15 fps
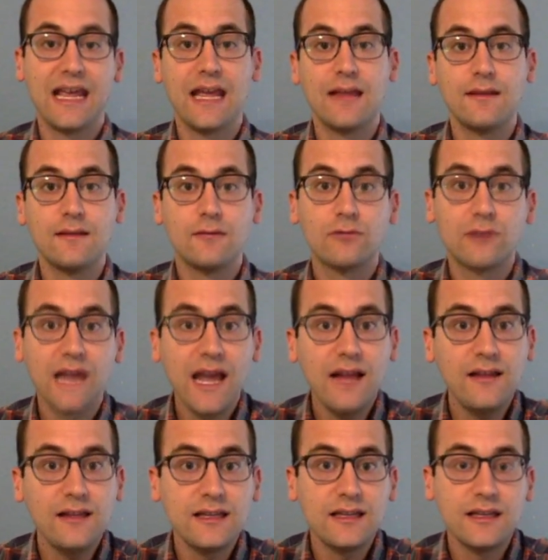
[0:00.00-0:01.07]
The
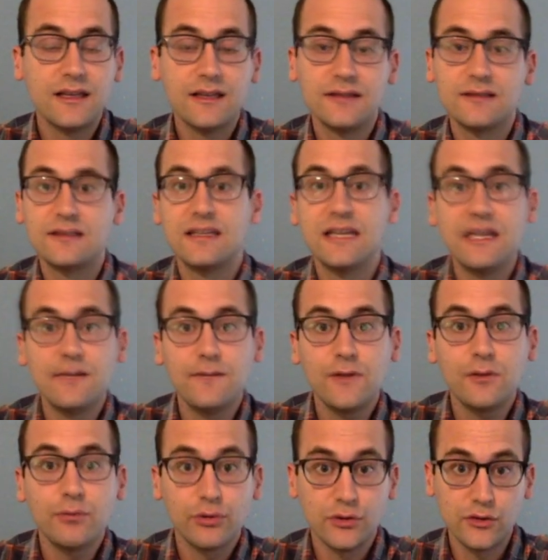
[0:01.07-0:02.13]
reality is, if you're
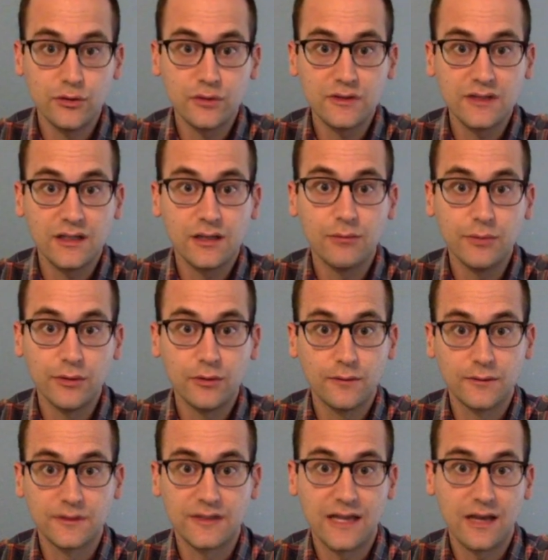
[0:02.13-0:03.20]
producing a
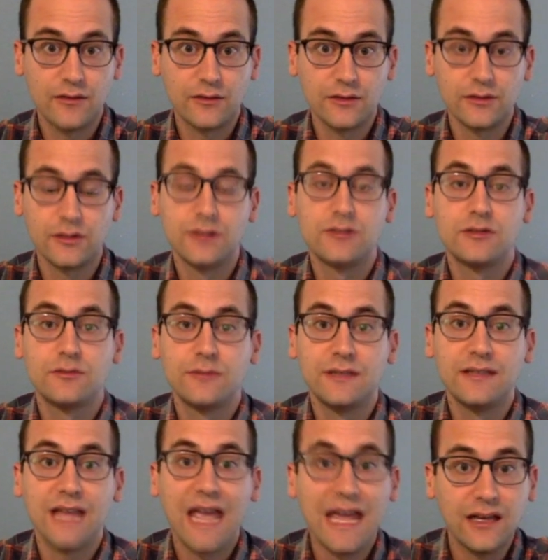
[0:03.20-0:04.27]
beautiful sound on your
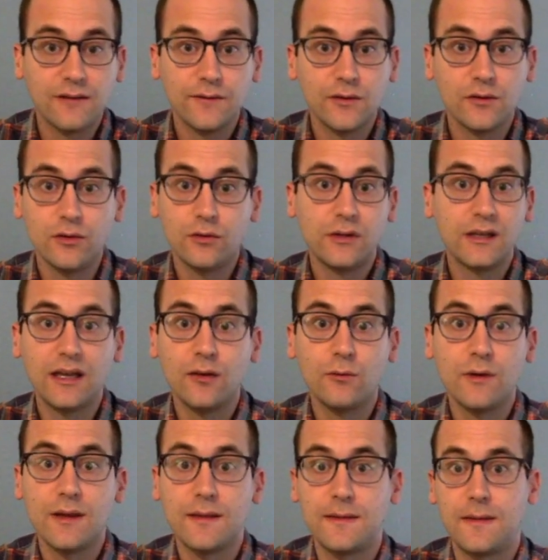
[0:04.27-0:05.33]
instrument, and if you're doing it
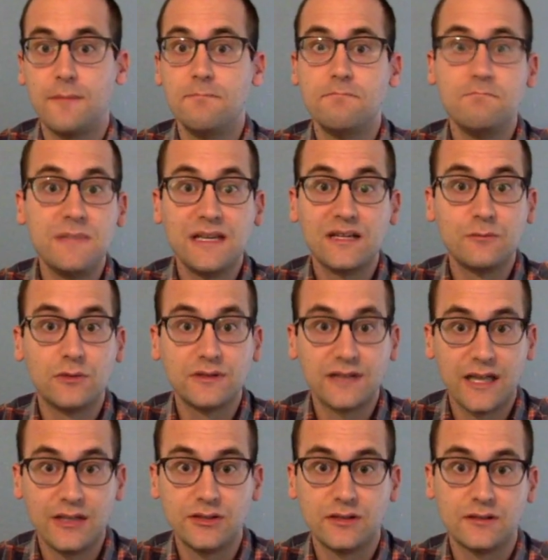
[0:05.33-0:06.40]
with minimal
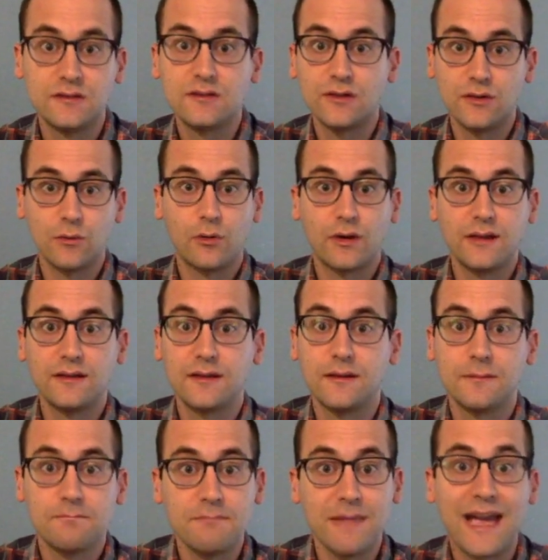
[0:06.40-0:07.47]
tension, so you're wanting to
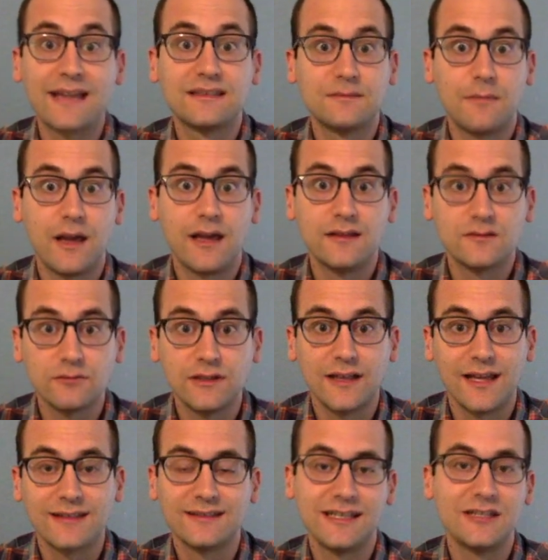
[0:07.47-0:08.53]
maximize
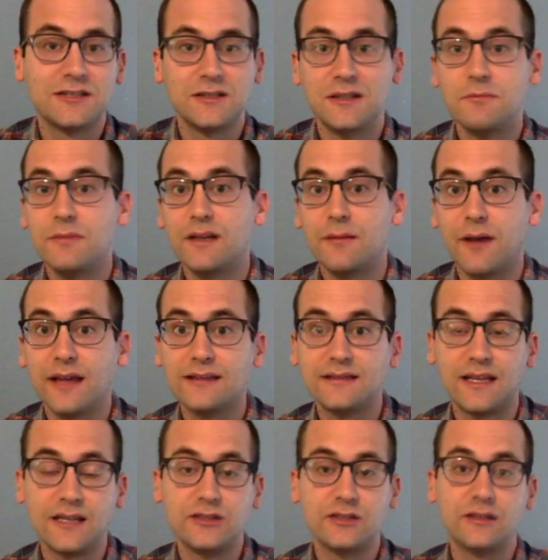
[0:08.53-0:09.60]
relaxation and minimize
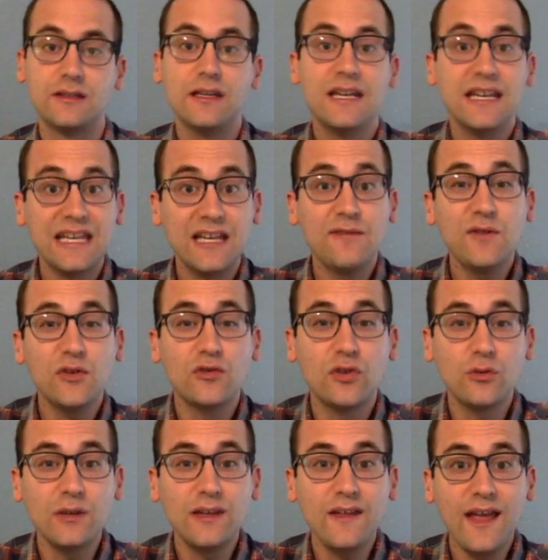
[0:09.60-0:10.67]
tension, if you're
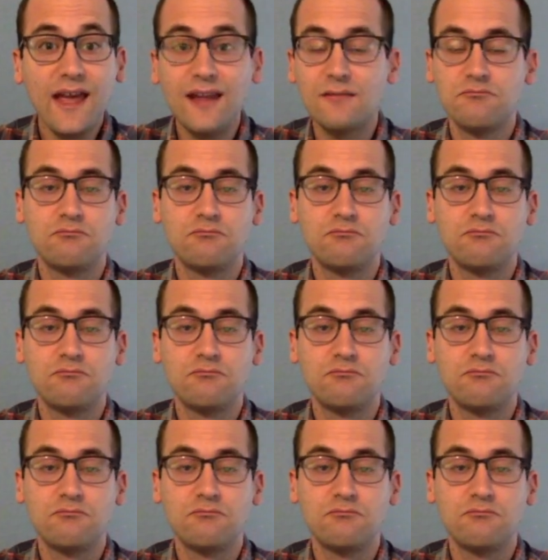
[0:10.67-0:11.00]
doing that,